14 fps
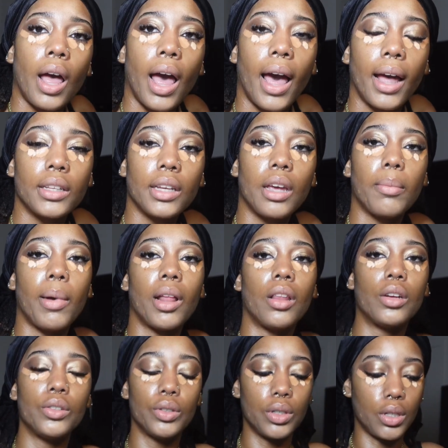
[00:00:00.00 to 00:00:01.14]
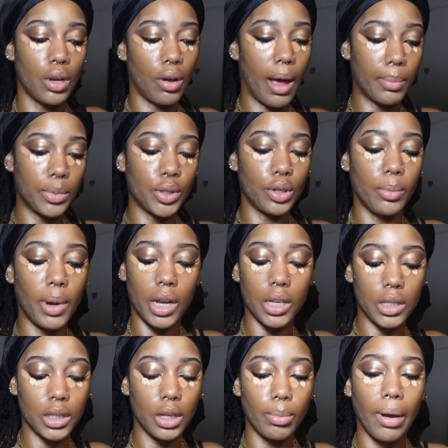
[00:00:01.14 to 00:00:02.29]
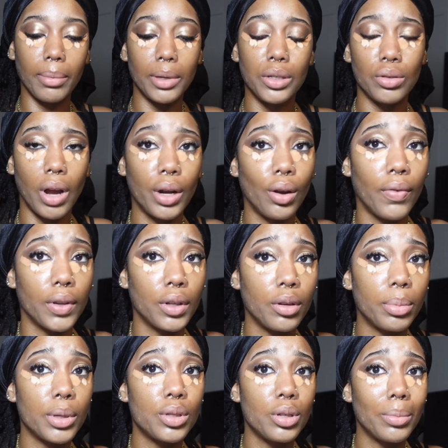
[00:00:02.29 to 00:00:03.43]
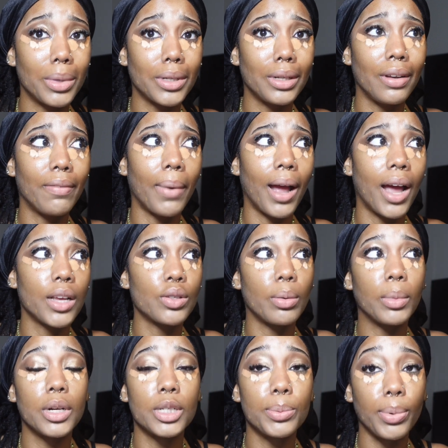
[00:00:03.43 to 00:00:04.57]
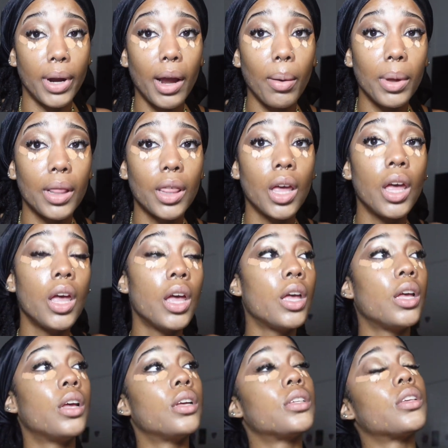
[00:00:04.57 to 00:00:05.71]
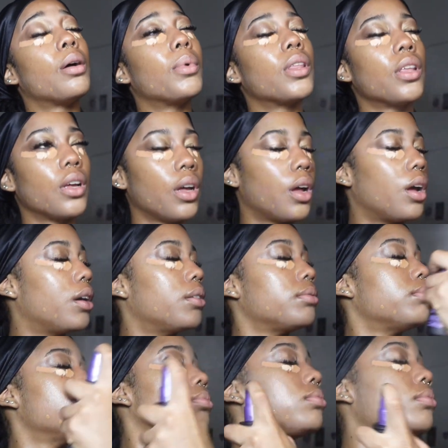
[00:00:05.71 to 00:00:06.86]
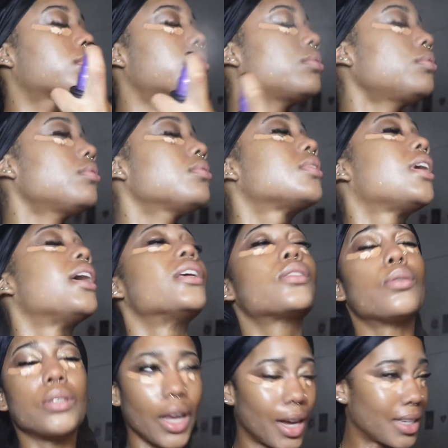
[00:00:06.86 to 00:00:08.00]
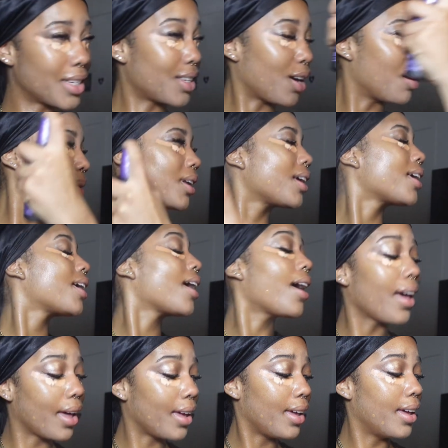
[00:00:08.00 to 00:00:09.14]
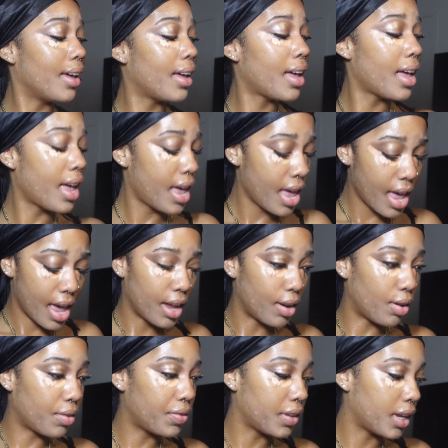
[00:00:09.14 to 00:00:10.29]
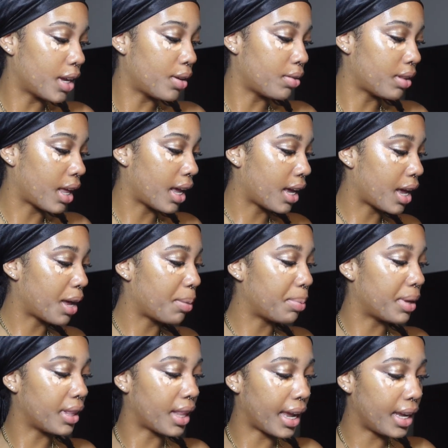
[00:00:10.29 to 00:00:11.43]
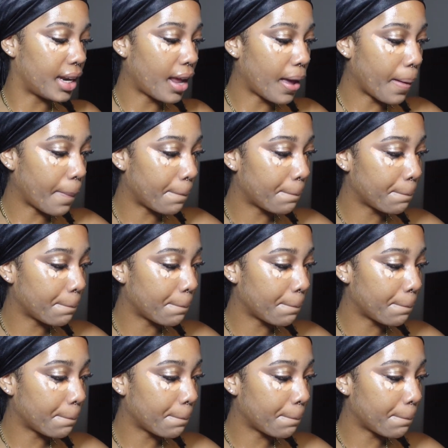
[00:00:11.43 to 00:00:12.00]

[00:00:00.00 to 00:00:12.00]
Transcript: I had to get my laundry, so I'm sure my concealer probably dried over a little bit too much underneath my eyes, so I'm going to spray it with some of the, um, this one because it's Urban Decay, and hopefully it'll, like, help it out